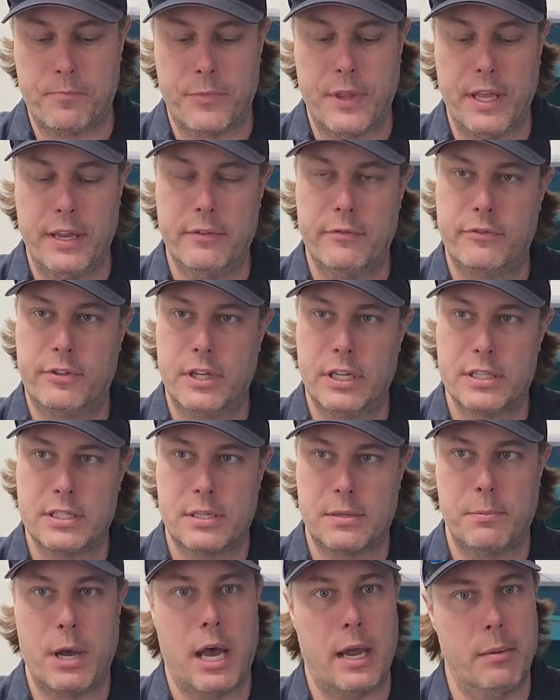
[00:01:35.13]
They've done
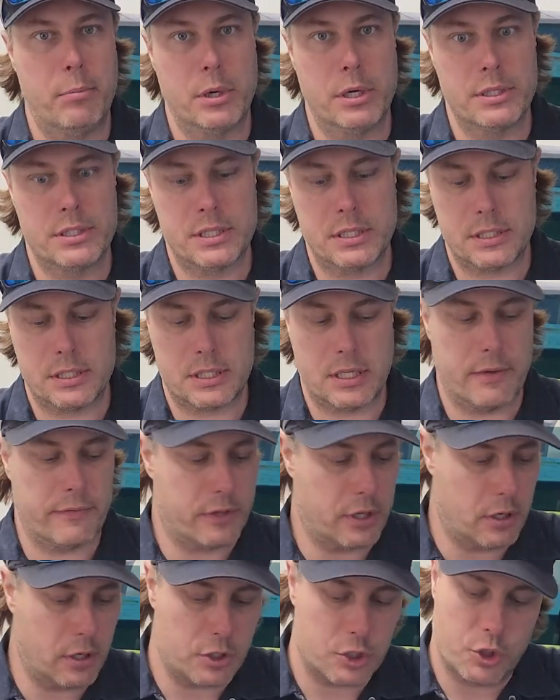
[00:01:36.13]
some hybrids and
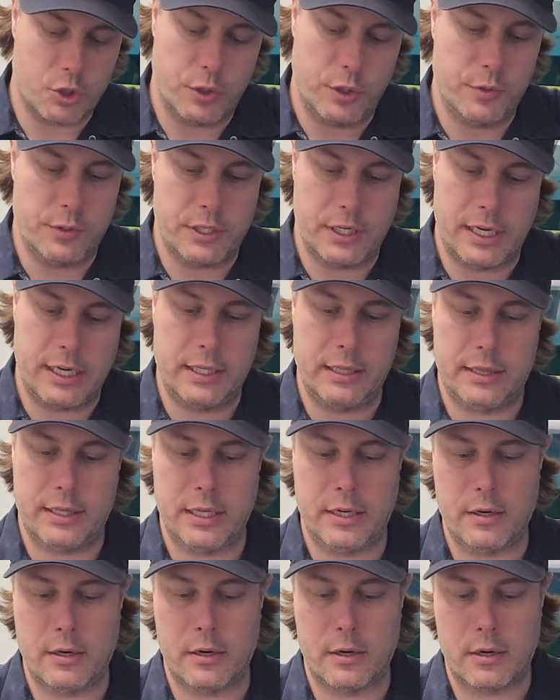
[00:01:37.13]
stuff that I'll show you today
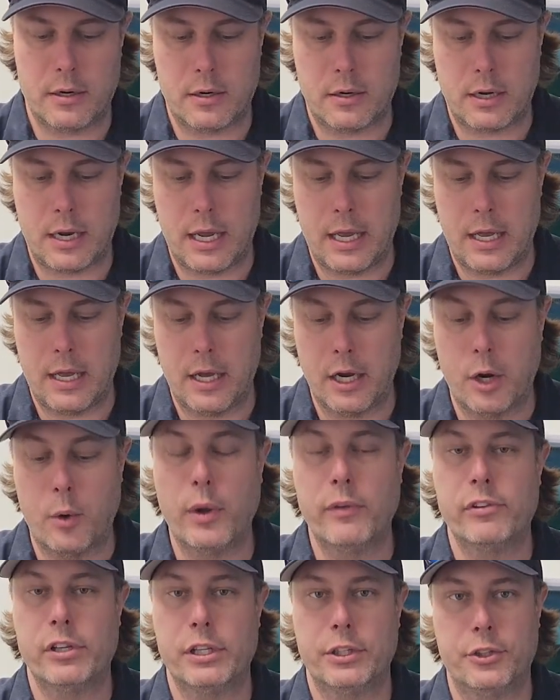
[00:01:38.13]
that are
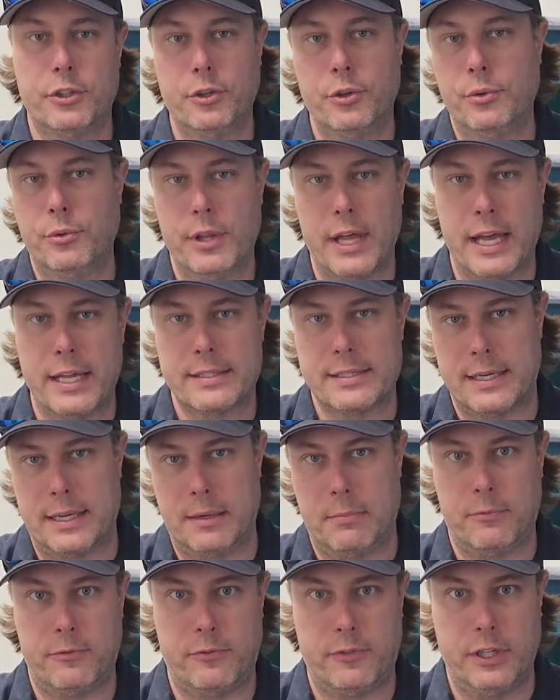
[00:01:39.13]
equivalent to that
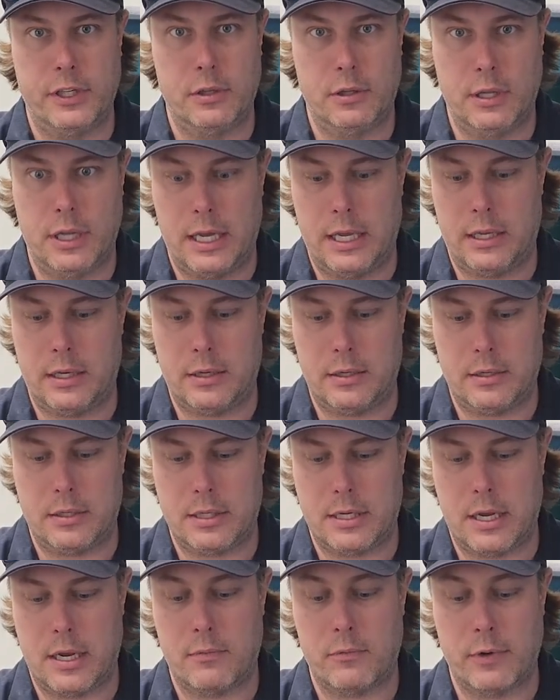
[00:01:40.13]
same feel and
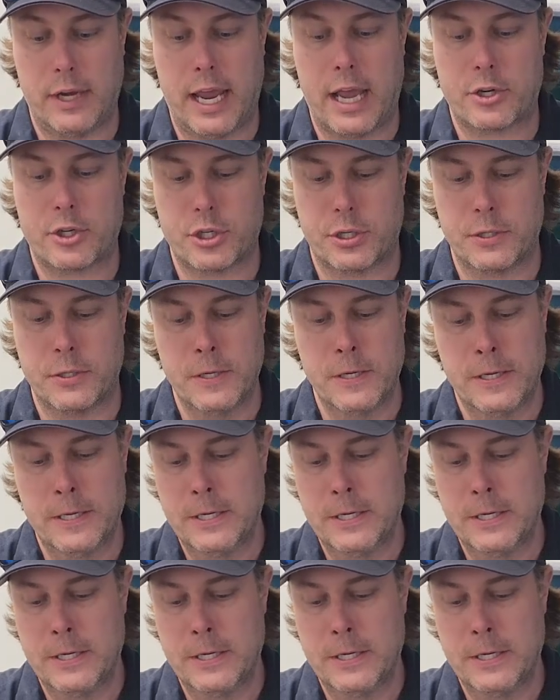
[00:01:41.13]
reaction.